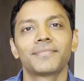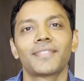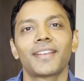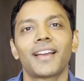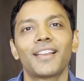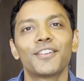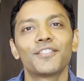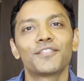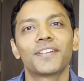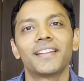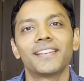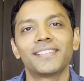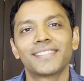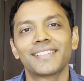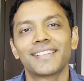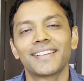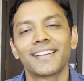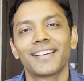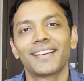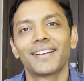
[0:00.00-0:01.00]
Hello
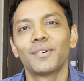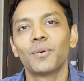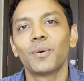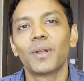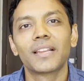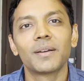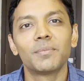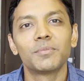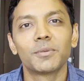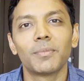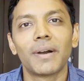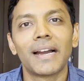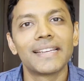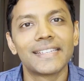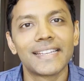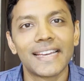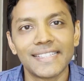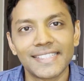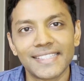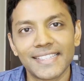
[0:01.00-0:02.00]
friends, welcome to my
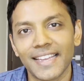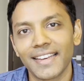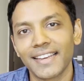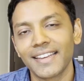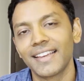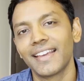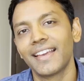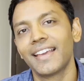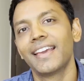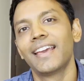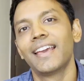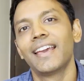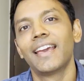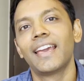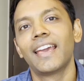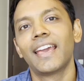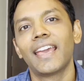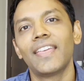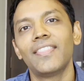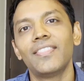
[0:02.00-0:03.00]
10 cent.
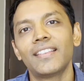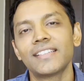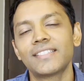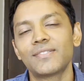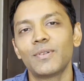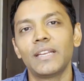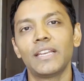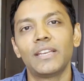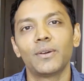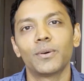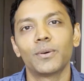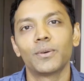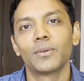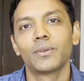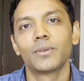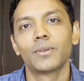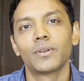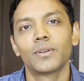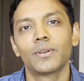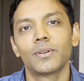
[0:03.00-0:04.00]
In this video,
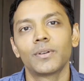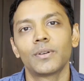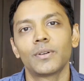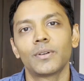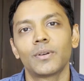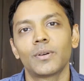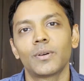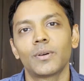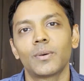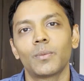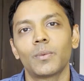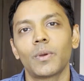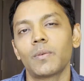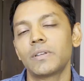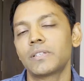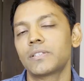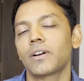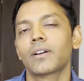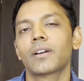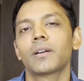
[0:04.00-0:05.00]
we
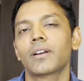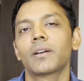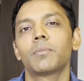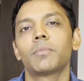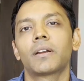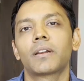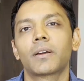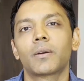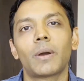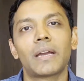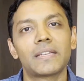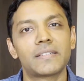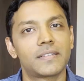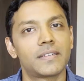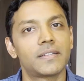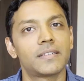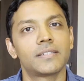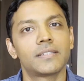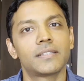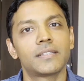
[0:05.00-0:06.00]
will talk about a
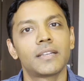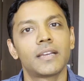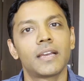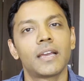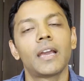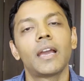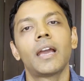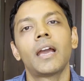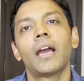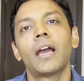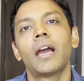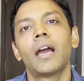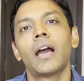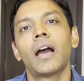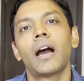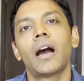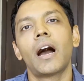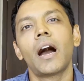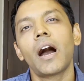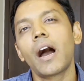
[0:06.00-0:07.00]
question:
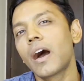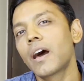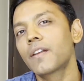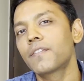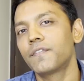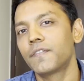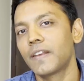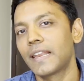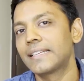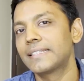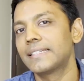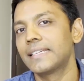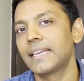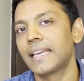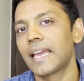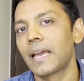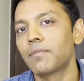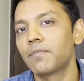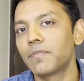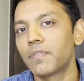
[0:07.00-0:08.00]
are Flexi
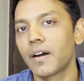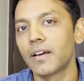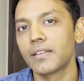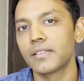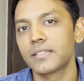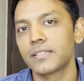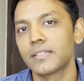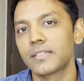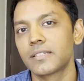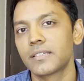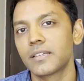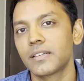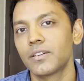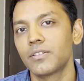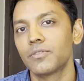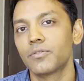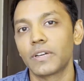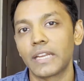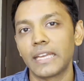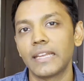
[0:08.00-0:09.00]
Cap funds
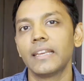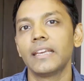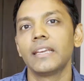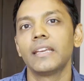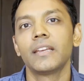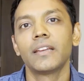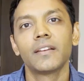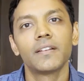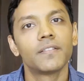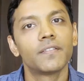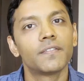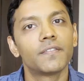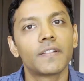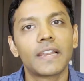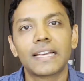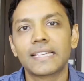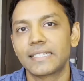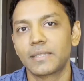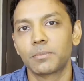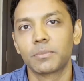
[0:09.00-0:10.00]
really
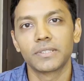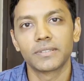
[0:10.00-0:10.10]
flexible?